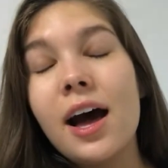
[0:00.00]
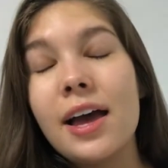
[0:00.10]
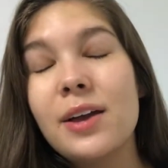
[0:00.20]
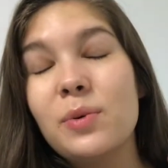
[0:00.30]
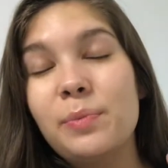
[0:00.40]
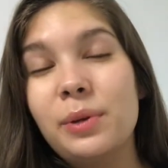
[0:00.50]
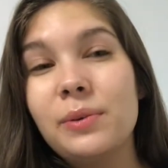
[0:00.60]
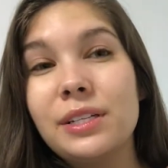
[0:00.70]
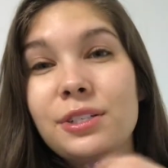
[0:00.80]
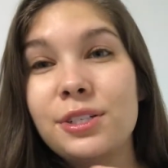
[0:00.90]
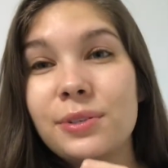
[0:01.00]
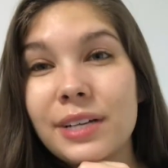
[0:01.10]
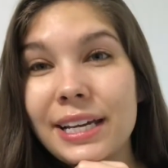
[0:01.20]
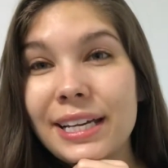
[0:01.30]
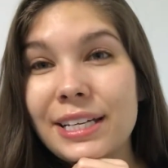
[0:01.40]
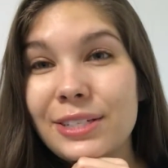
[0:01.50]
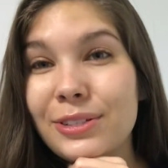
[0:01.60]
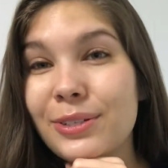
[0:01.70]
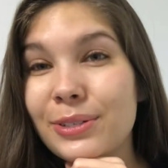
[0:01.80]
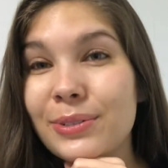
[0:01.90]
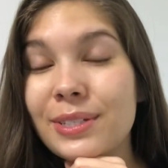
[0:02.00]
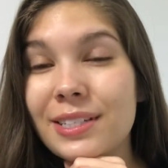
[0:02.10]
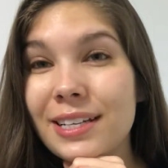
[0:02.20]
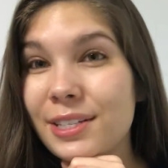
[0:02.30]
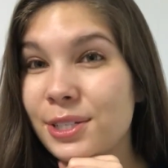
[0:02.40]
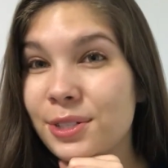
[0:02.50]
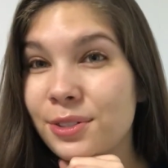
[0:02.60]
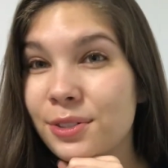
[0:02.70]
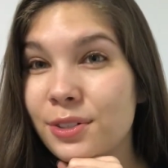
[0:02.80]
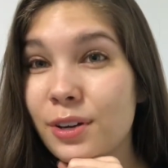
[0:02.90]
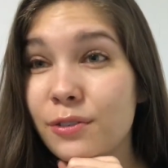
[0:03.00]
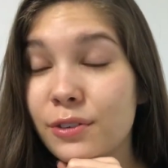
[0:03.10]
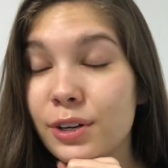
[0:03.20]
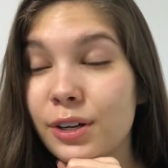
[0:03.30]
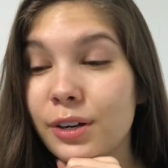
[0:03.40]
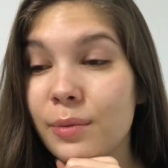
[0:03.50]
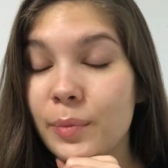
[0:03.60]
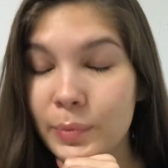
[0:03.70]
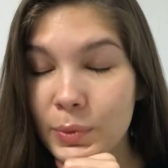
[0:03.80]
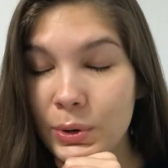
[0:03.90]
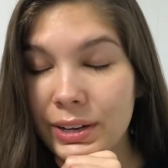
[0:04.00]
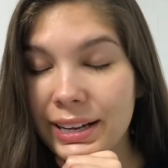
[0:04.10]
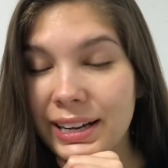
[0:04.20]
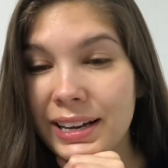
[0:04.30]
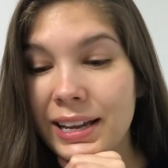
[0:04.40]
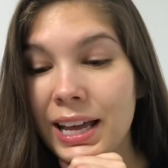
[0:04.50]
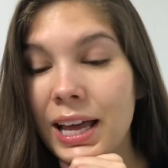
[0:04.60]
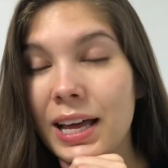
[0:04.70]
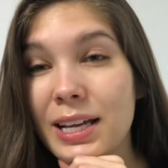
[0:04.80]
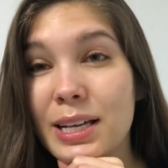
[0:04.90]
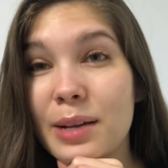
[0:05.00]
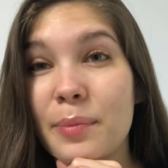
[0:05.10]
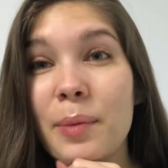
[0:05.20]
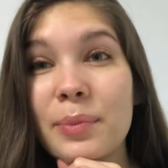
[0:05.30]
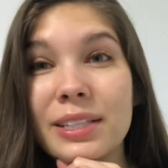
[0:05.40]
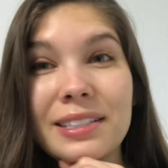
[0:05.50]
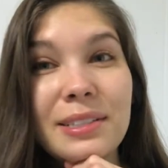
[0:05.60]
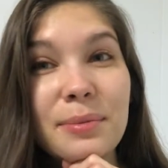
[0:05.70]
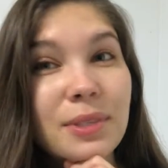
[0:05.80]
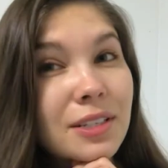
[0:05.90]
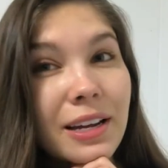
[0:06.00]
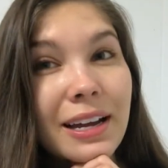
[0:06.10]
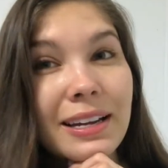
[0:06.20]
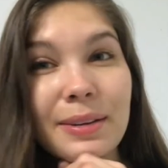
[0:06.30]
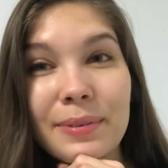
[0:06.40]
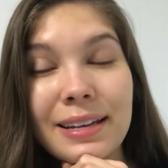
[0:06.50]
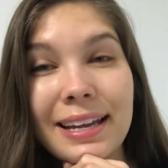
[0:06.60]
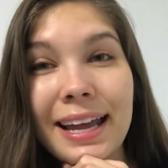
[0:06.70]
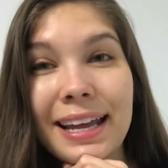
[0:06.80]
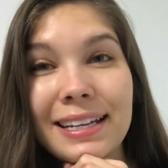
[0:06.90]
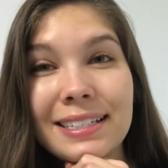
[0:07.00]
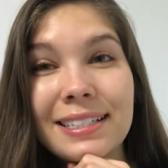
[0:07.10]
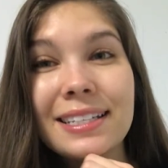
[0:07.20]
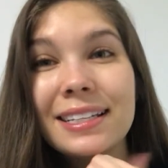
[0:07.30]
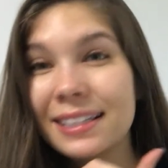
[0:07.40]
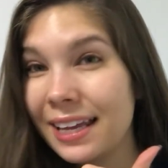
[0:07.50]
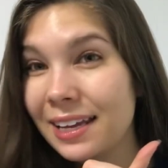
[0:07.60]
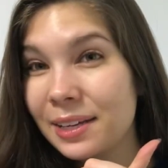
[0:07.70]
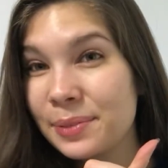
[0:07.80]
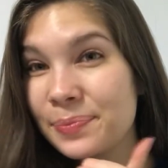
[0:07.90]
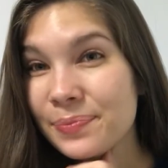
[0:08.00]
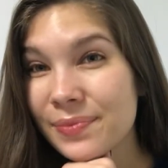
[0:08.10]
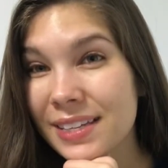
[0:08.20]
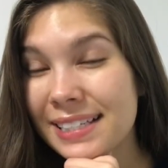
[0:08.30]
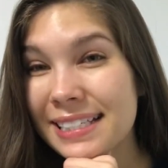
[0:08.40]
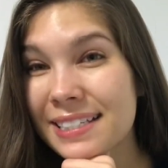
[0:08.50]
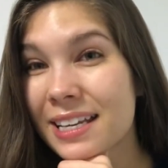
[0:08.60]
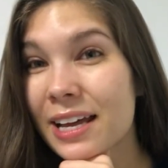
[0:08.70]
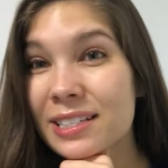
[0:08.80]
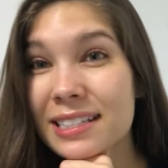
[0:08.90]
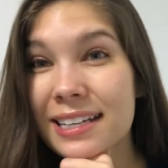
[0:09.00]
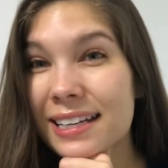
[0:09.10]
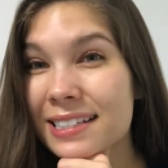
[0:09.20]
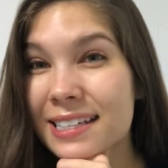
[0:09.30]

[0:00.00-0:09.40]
I hope you enjoyed, so stay tuned for more. Please subscribe and like, and I'll see you next